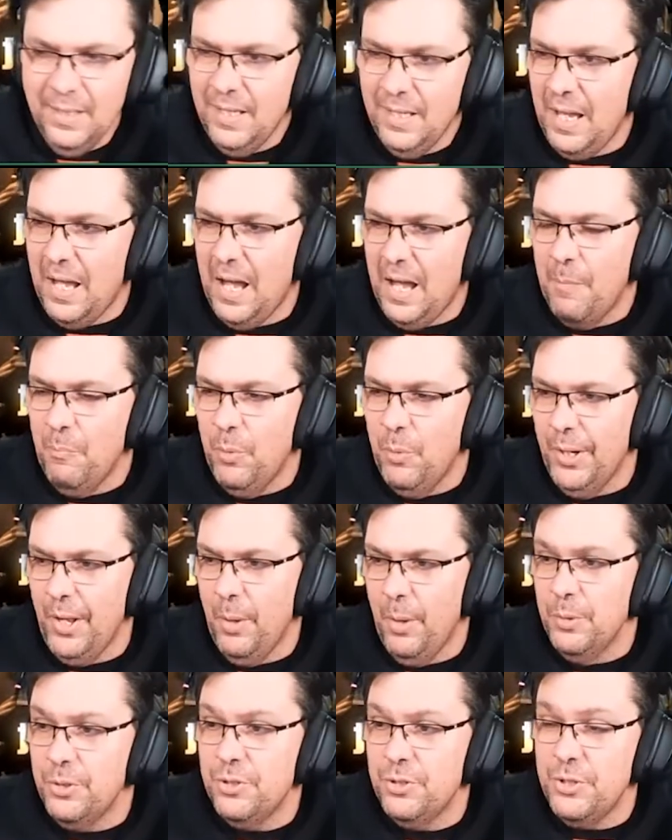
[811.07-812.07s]
Um, what I
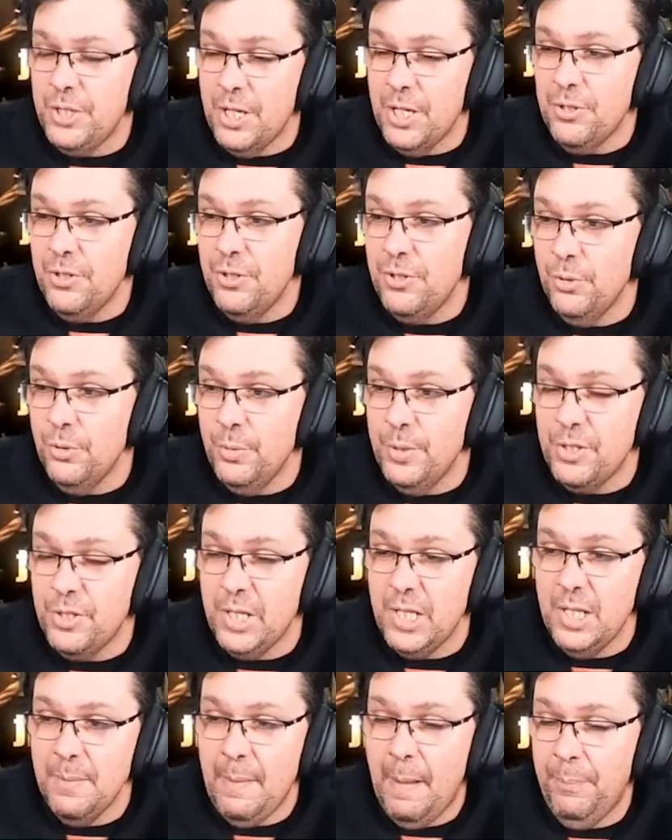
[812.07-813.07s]
would suggest you do is
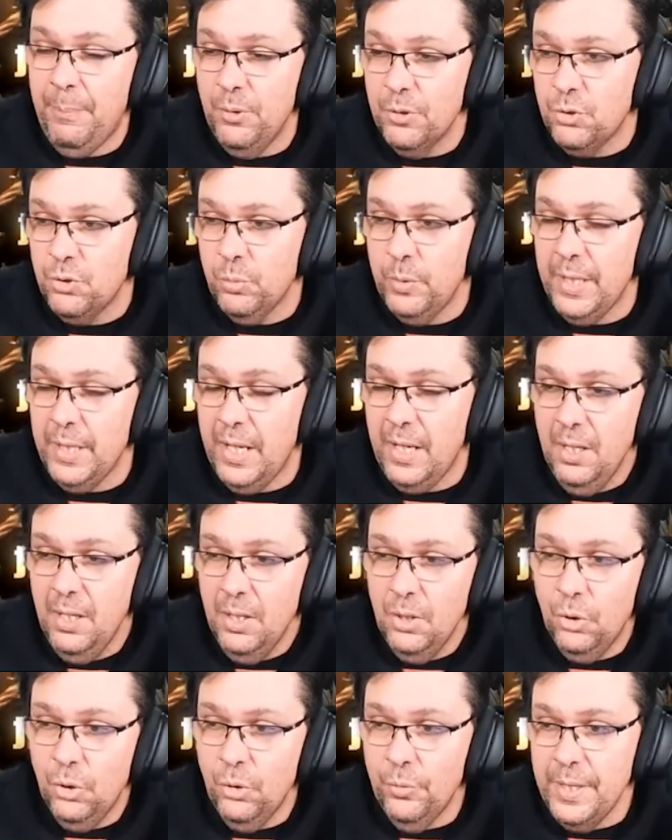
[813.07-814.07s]
hit him up on Twitter
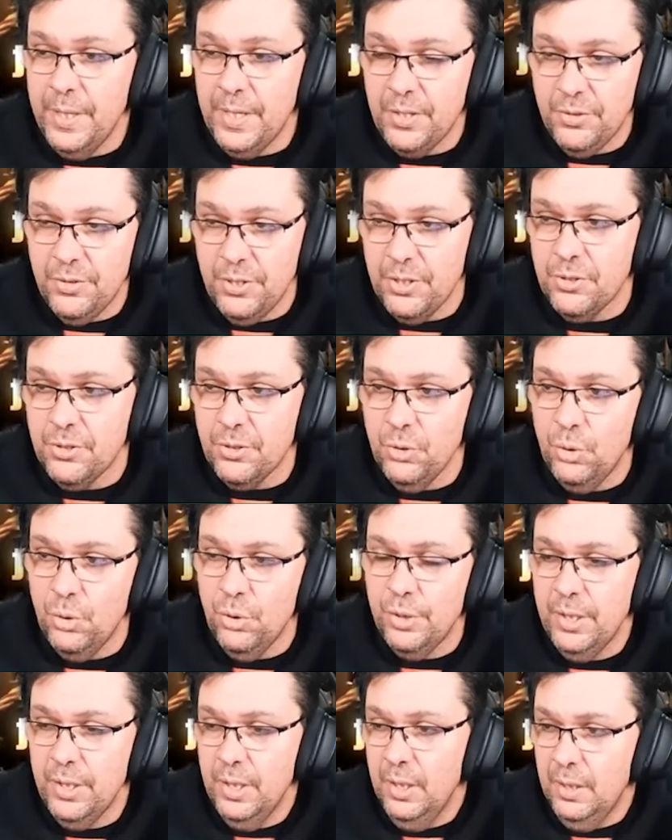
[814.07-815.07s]
or in his
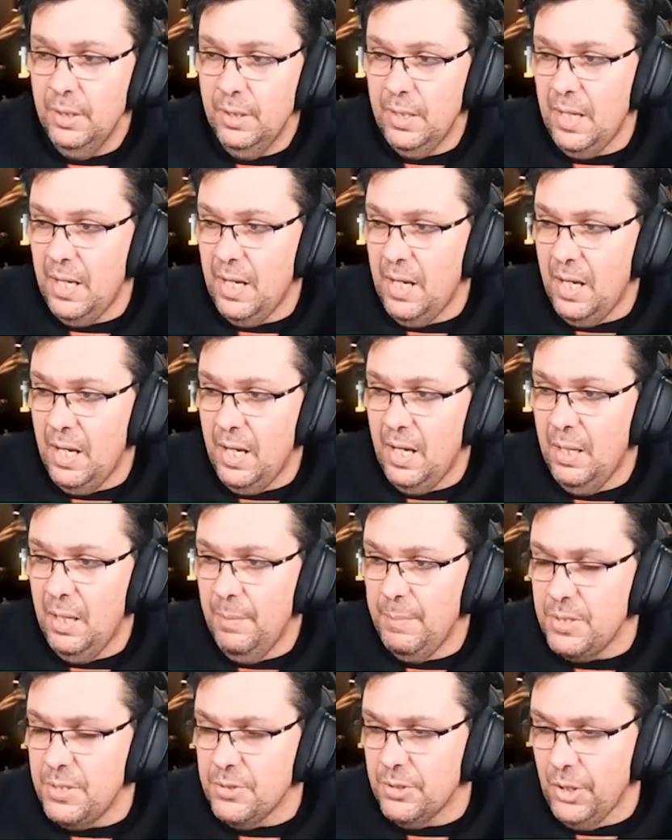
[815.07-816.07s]
Discord.
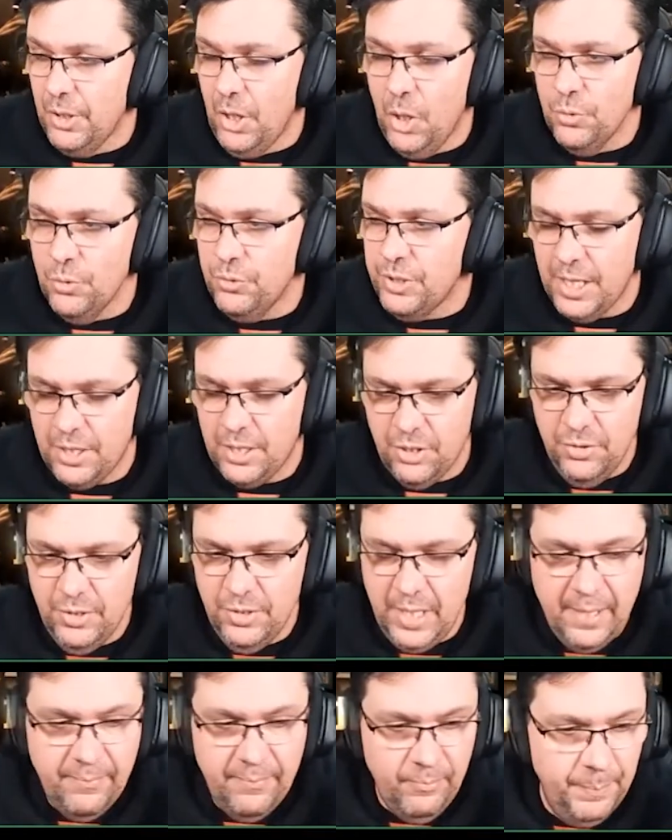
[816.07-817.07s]
Um, he's got a whole section
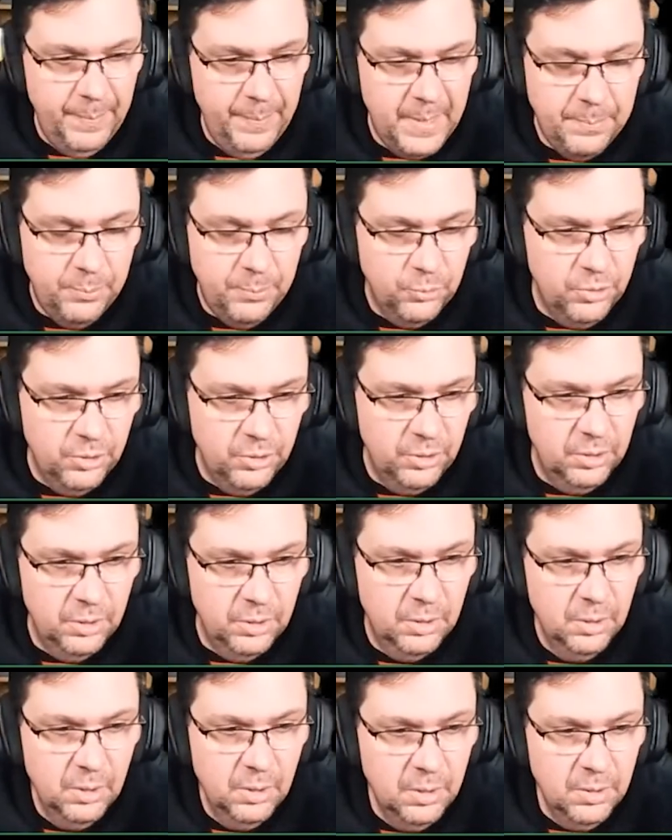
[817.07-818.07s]
there for people to
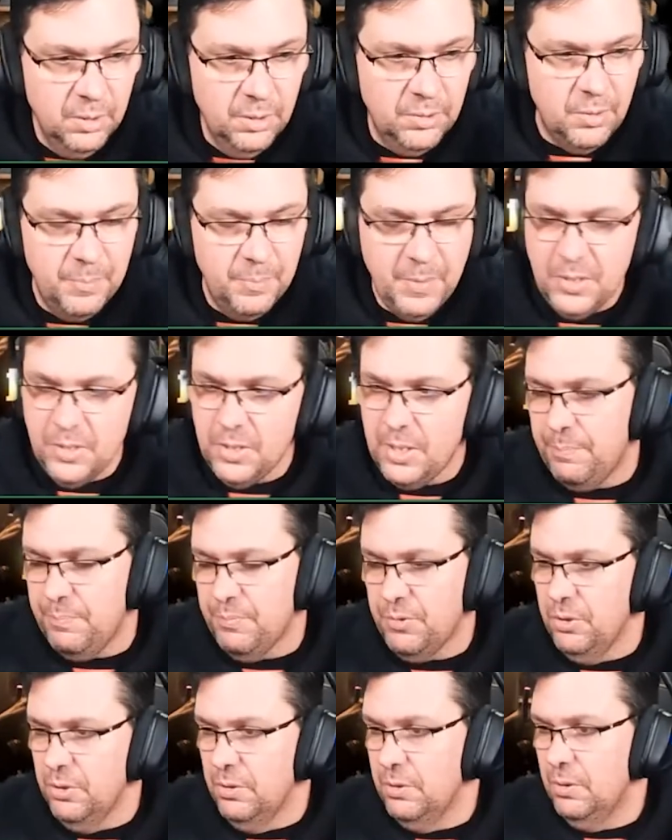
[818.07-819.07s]
submit
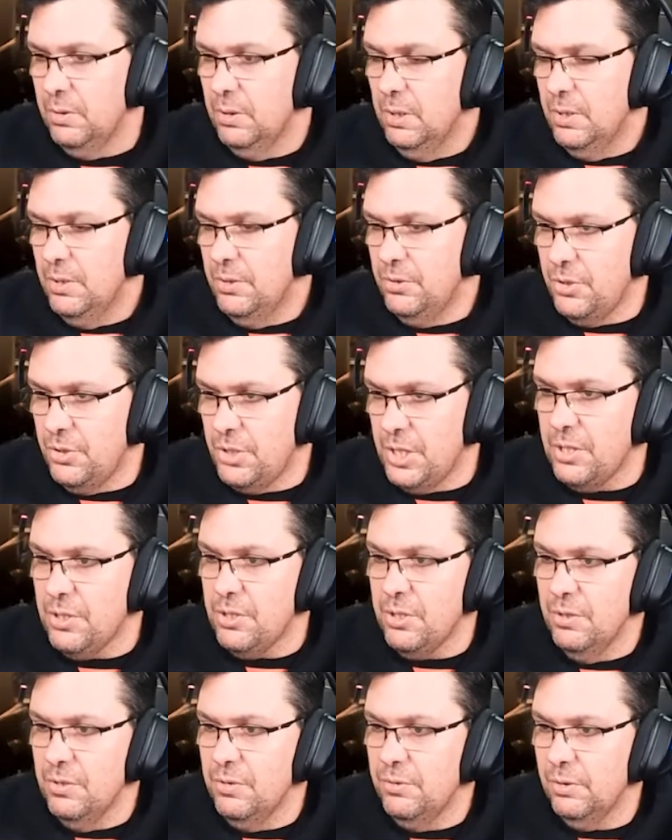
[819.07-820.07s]
tips and
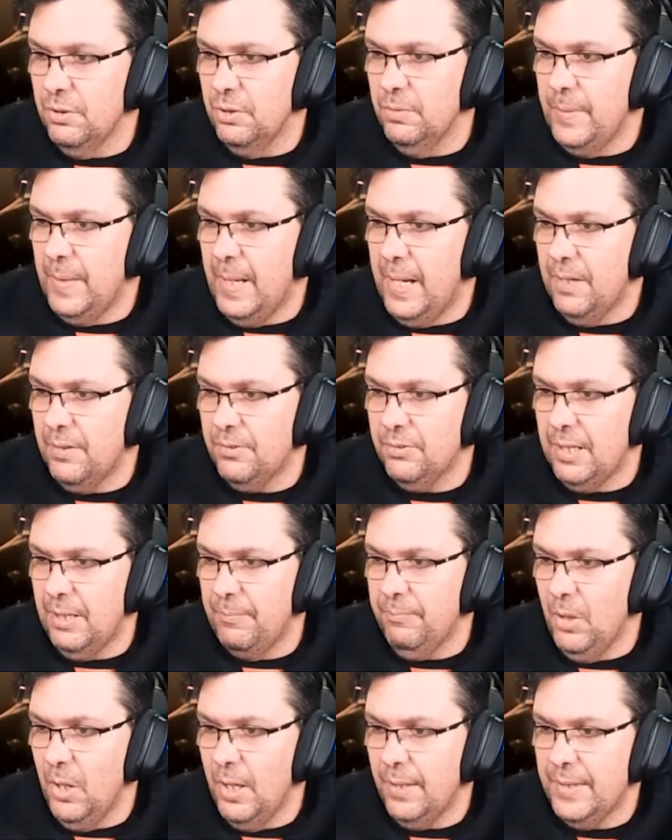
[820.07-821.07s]
suggestions of uh,
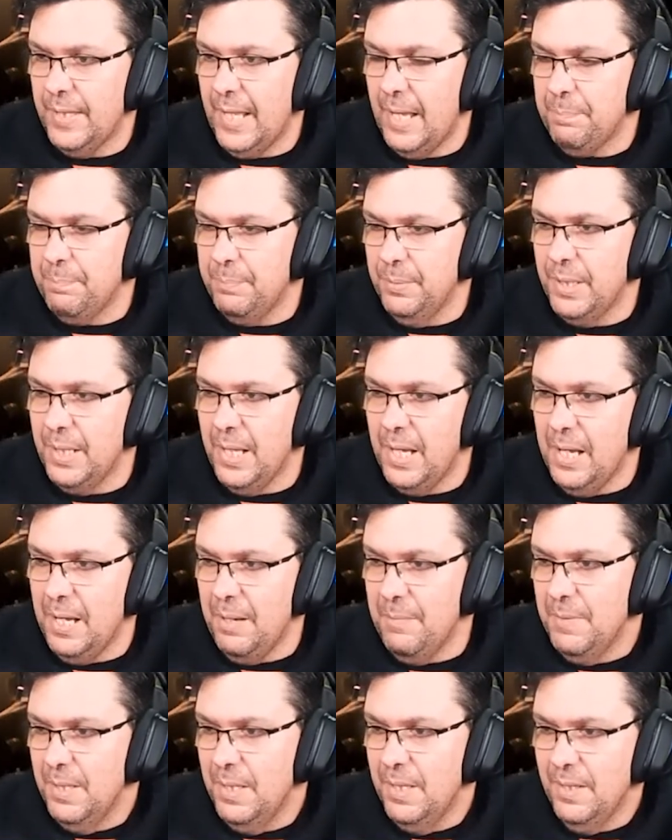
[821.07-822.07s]
stuff like that. But
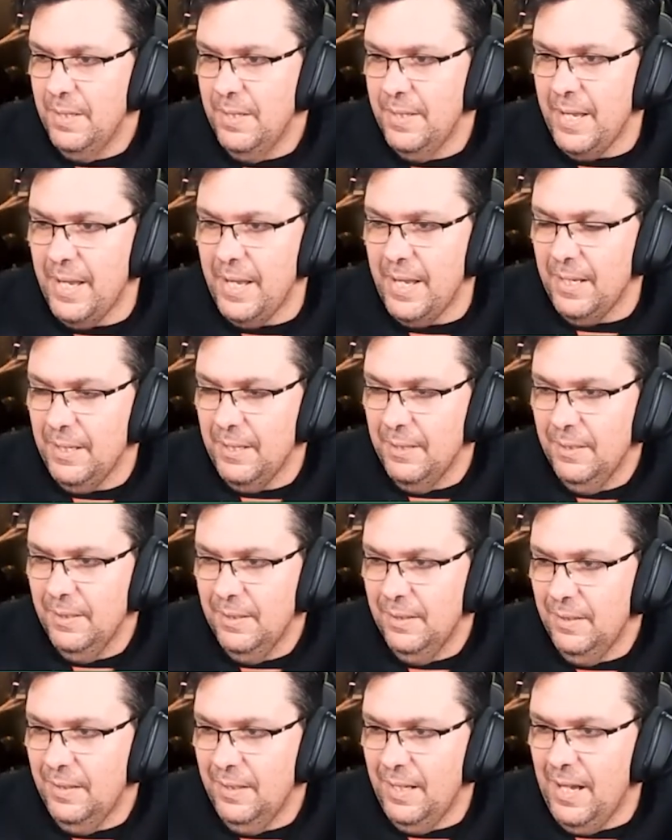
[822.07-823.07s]
um, yeah,
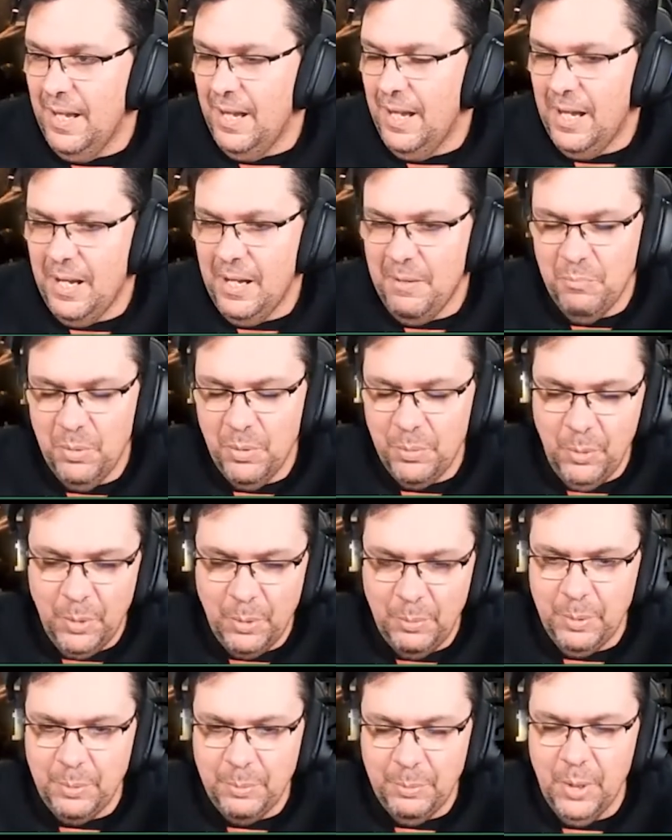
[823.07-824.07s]
um, we, we
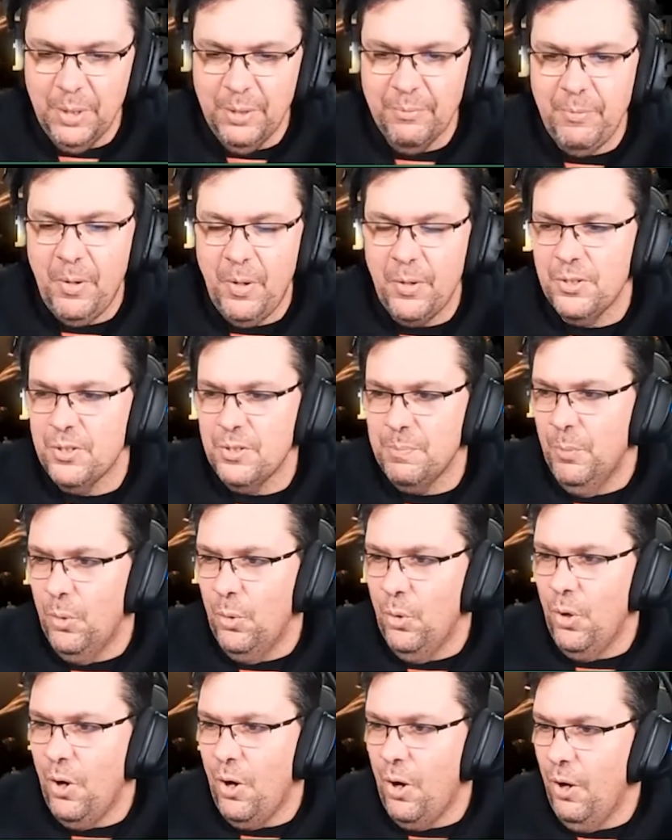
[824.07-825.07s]
we want to focus
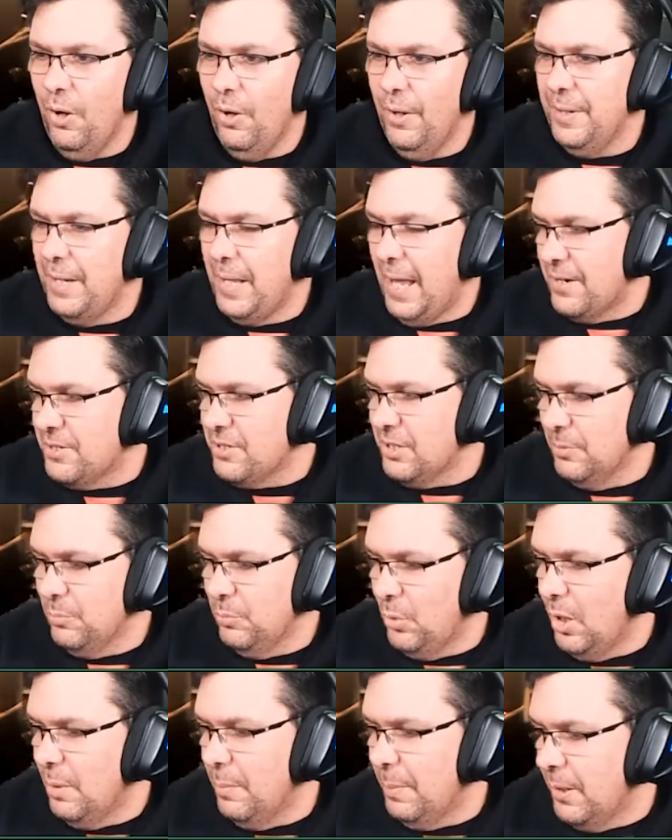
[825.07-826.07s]
more on actually
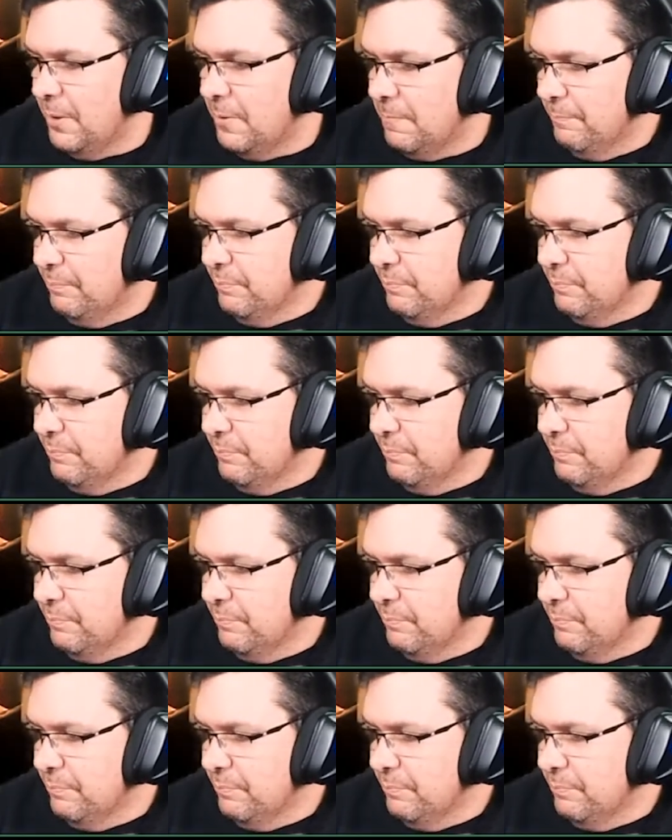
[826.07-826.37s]
Wobo.